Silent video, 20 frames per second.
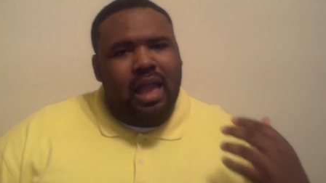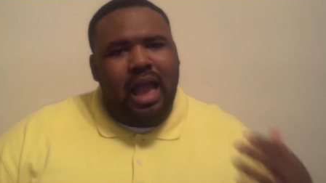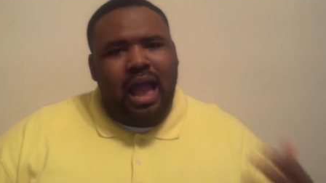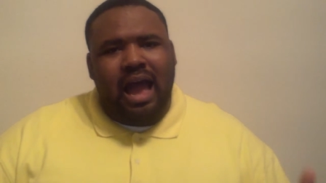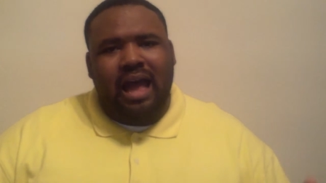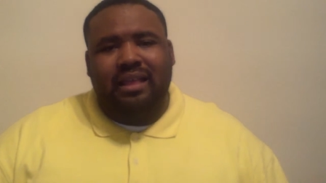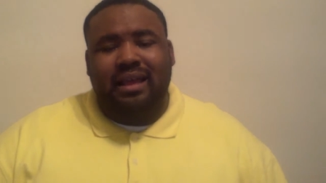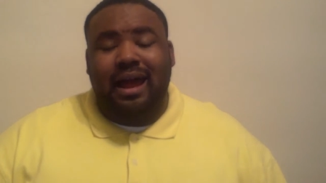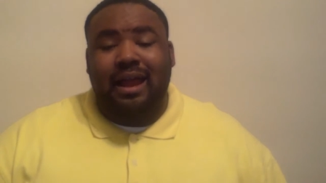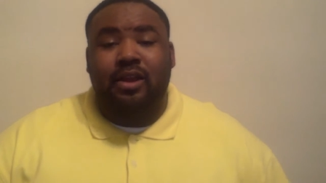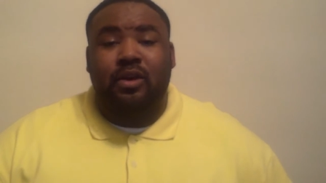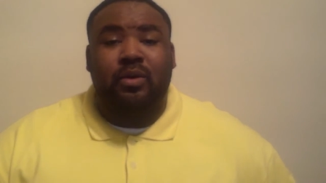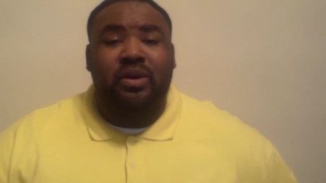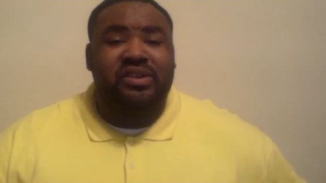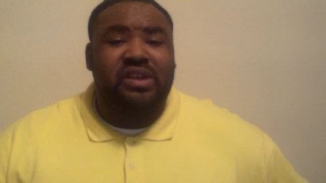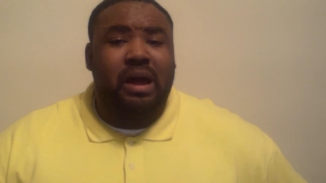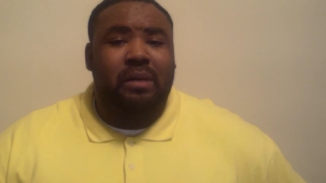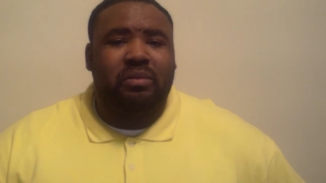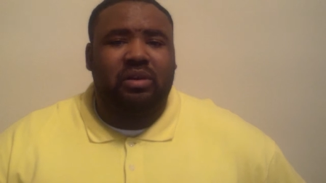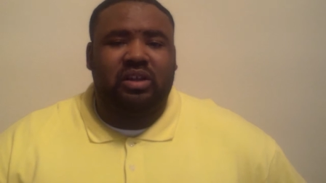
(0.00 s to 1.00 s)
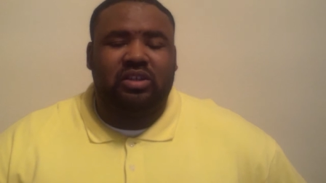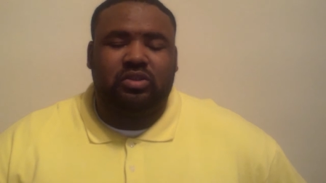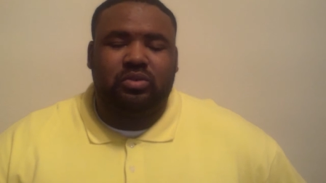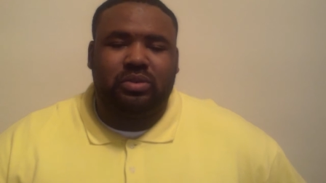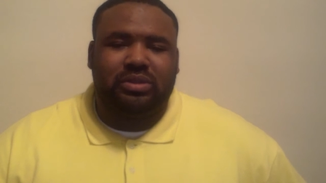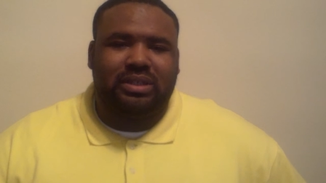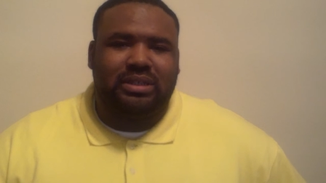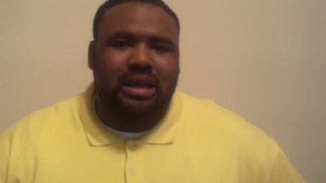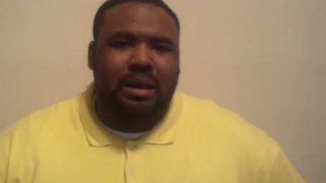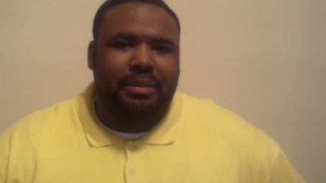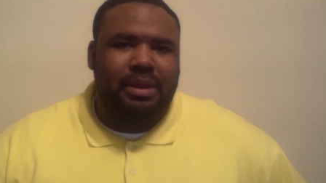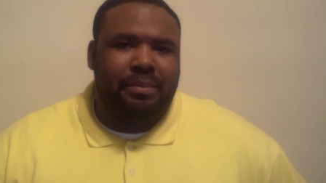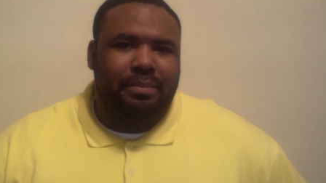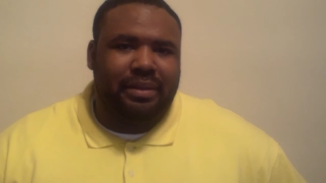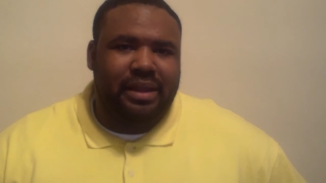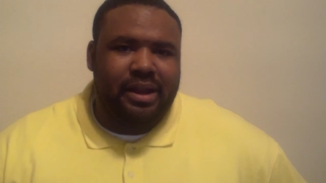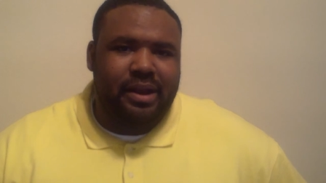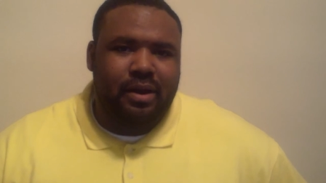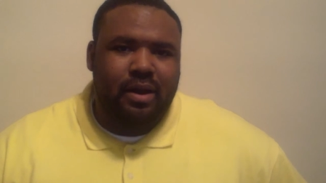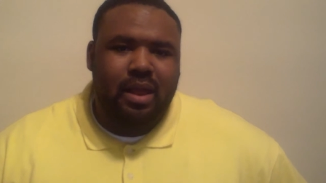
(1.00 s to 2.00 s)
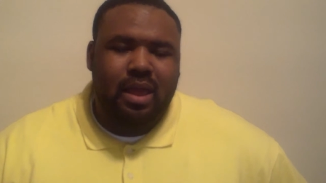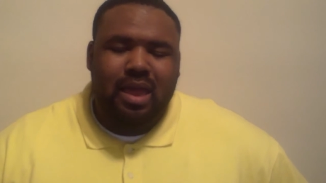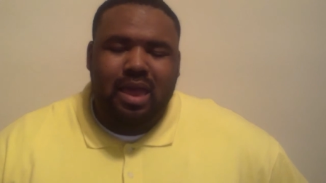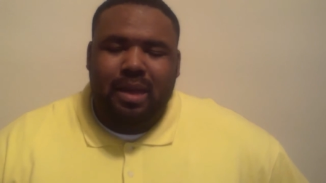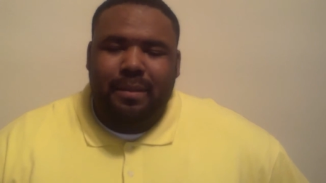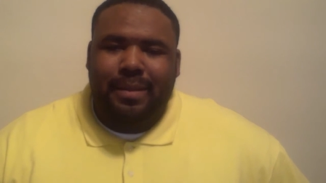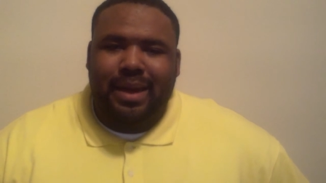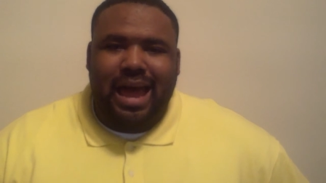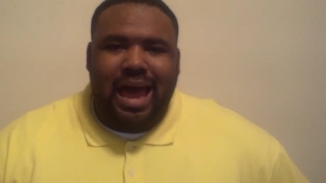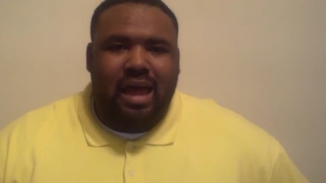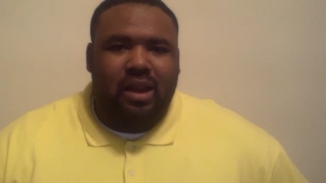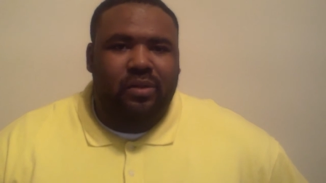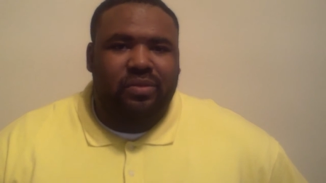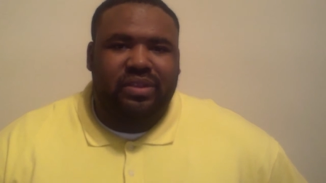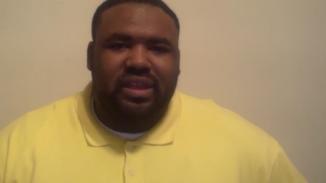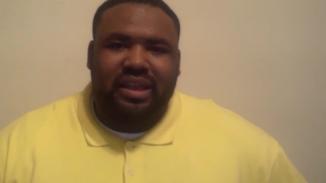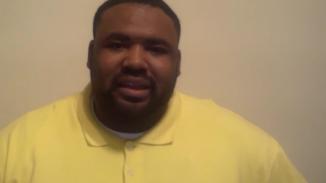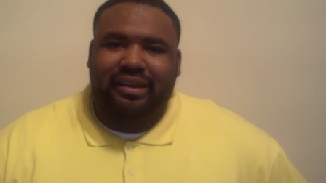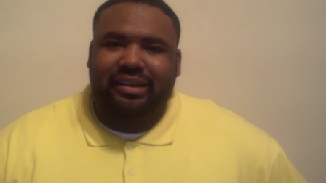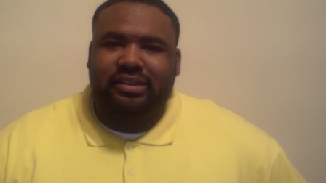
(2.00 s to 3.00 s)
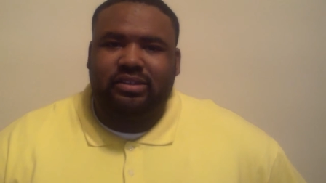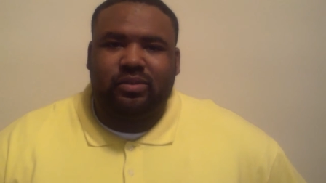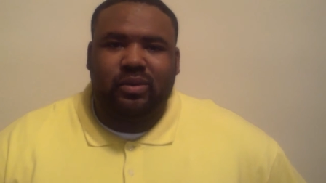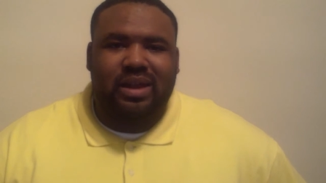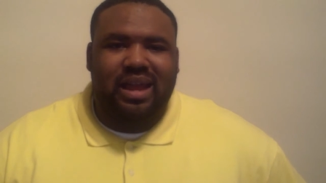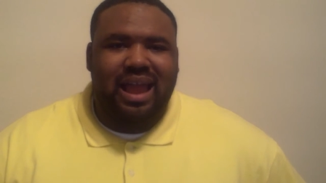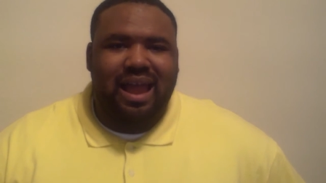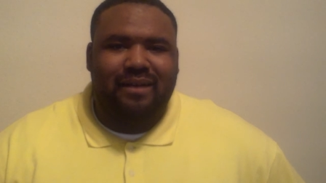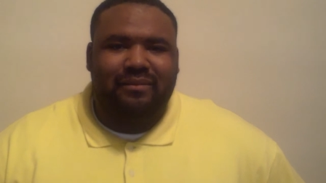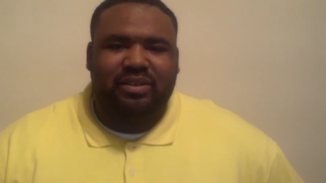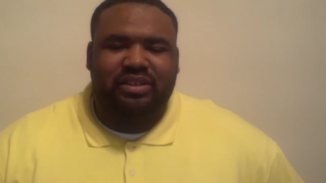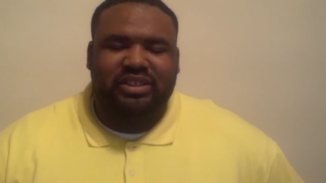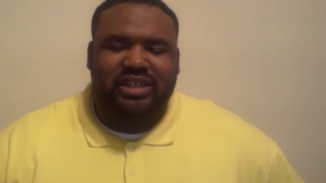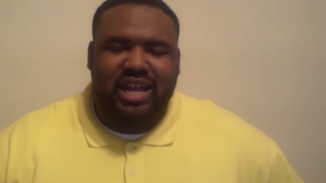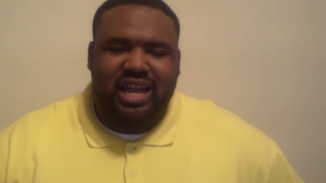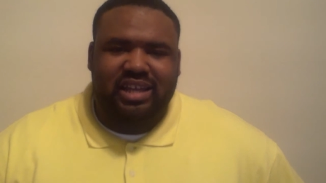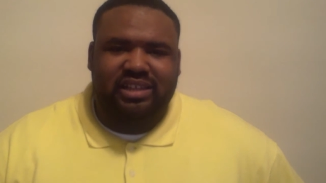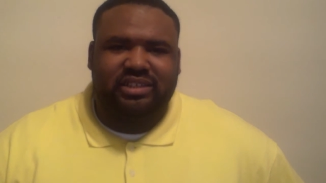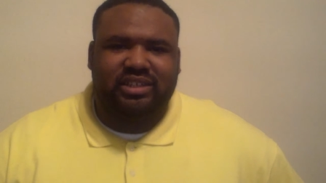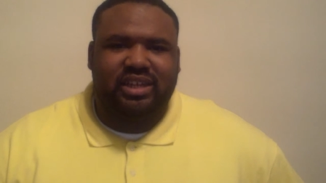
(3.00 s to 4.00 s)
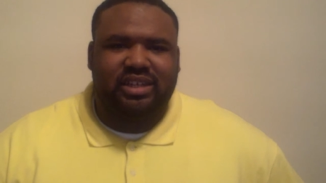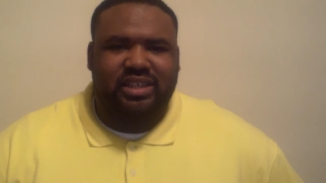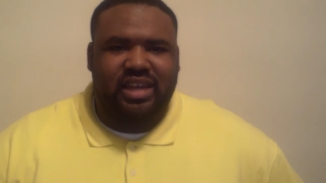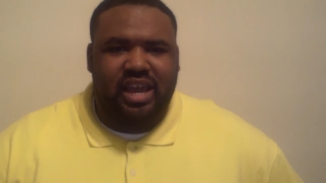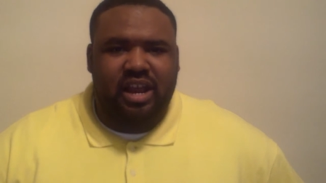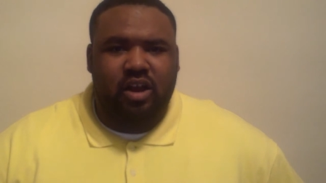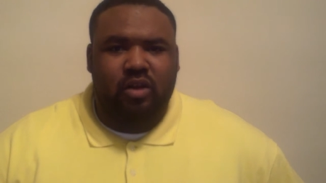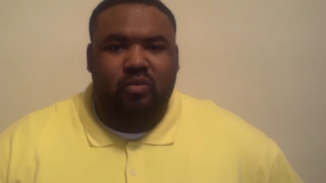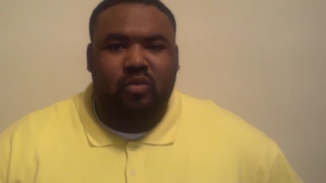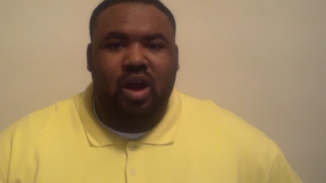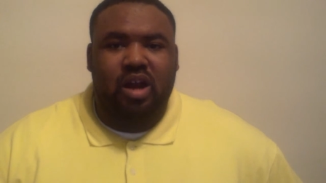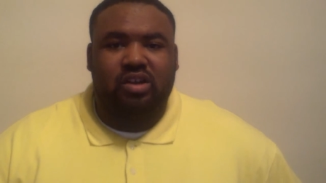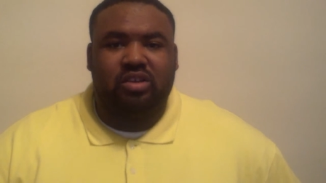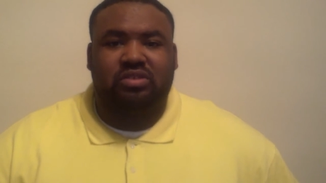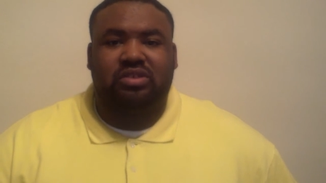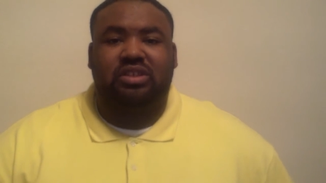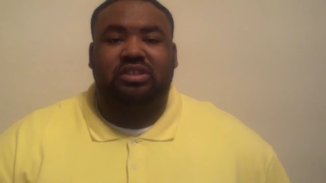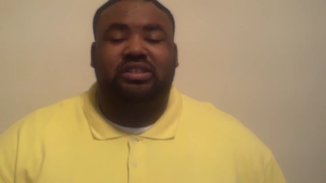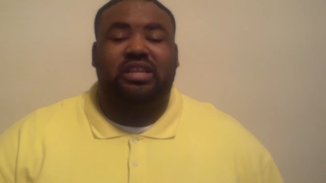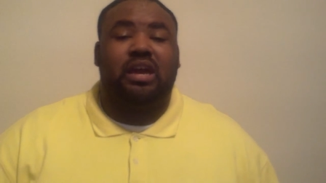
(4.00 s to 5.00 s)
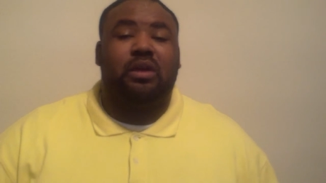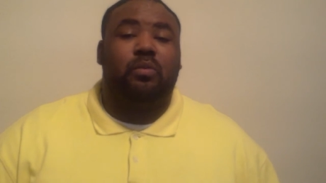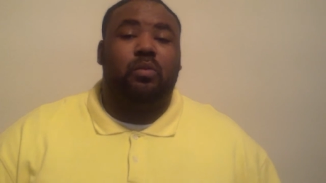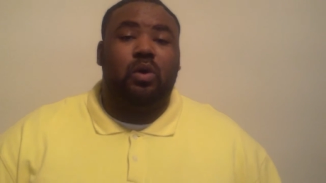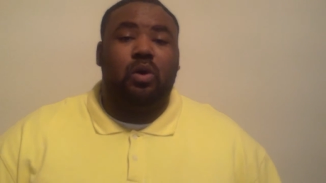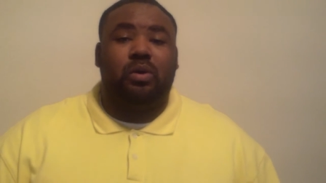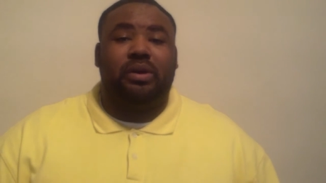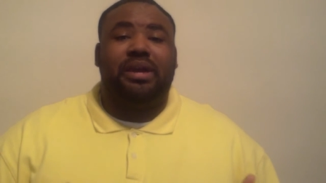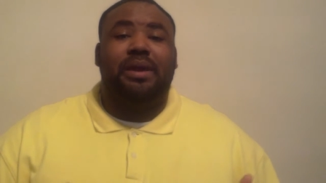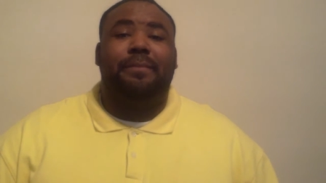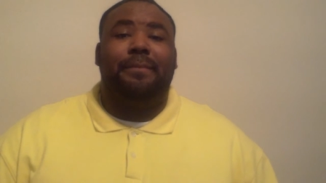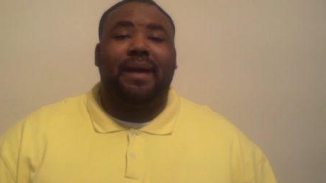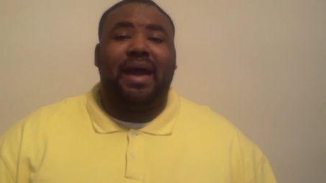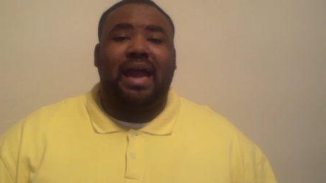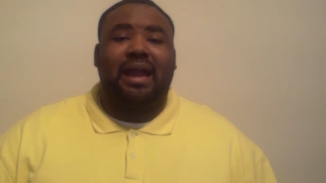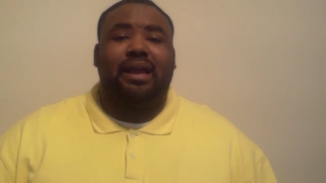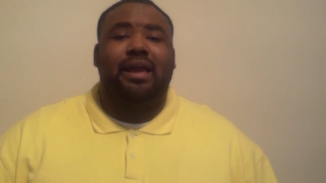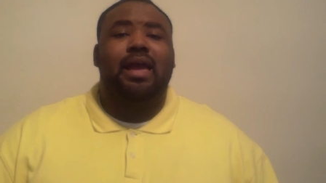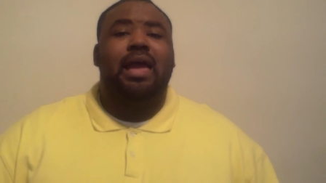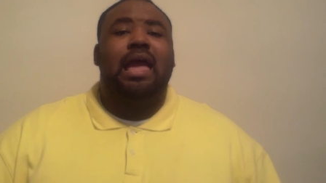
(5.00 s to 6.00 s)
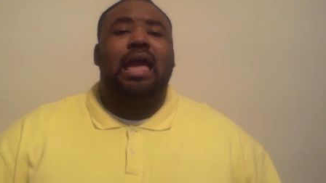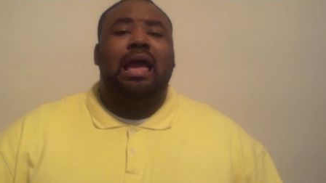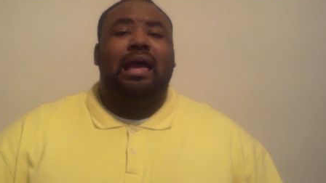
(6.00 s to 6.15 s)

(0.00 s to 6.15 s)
I know Ndamukong Suh is a dominant player, but I don't think he's going to have a chance to get to Aaron Rodgers, because they will get back,